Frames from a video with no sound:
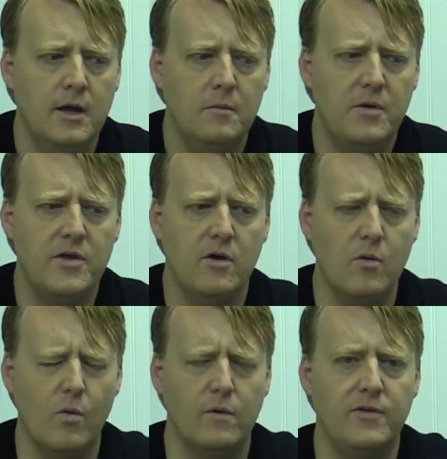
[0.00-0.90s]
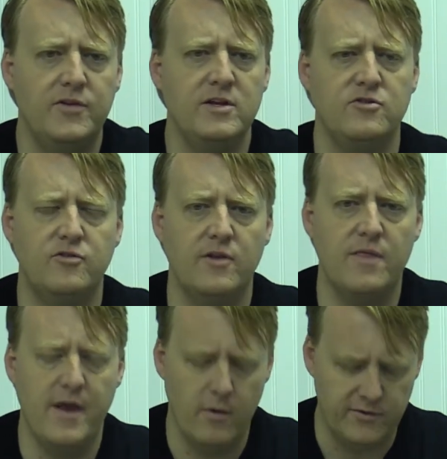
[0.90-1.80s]
But the other word that's interesting
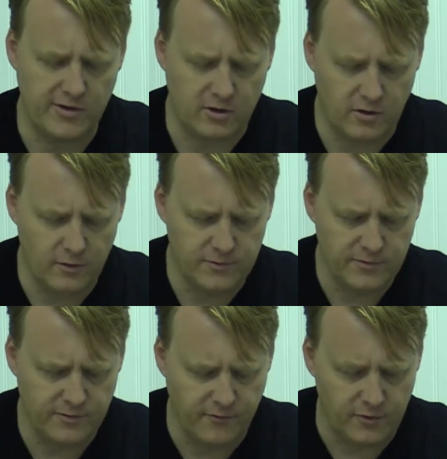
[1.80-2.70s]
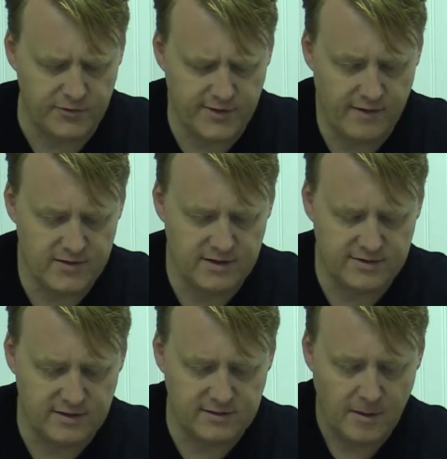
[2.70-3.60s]
there is it closes in verse 7 and
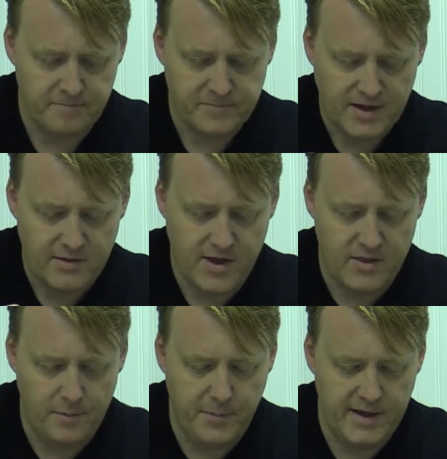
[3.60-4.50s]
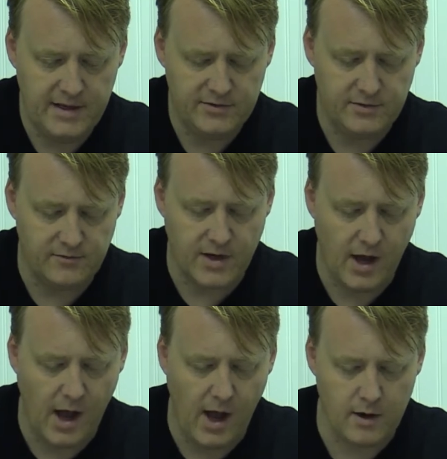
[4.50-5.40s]
says that the peace of
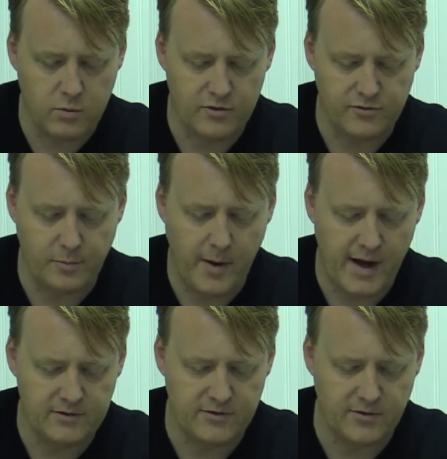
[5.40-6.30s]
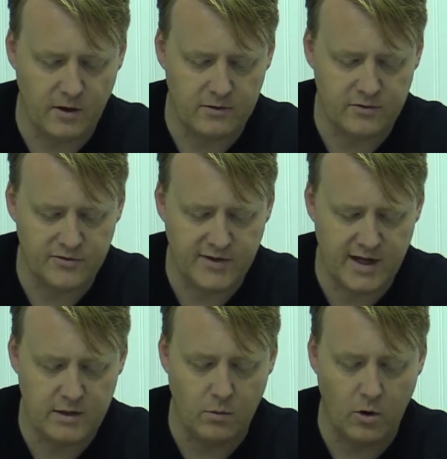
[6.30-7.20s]
God, which surpasses all
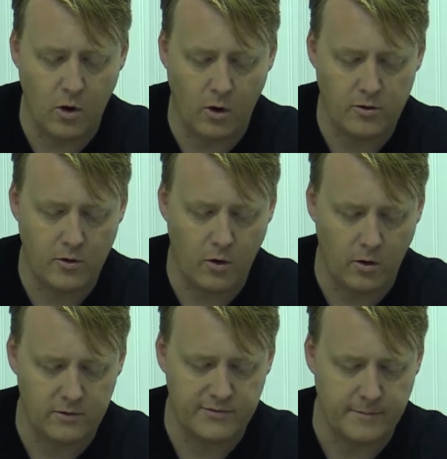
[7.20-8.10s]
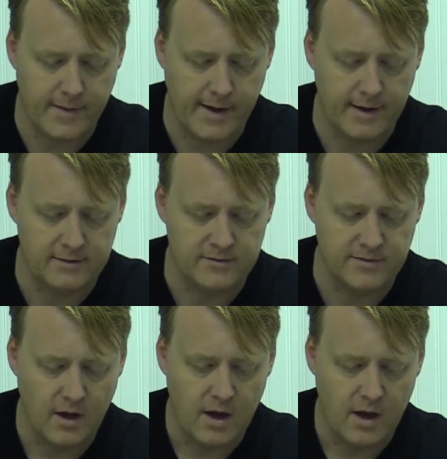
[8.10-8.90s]
understanding, will guard your hearts and minds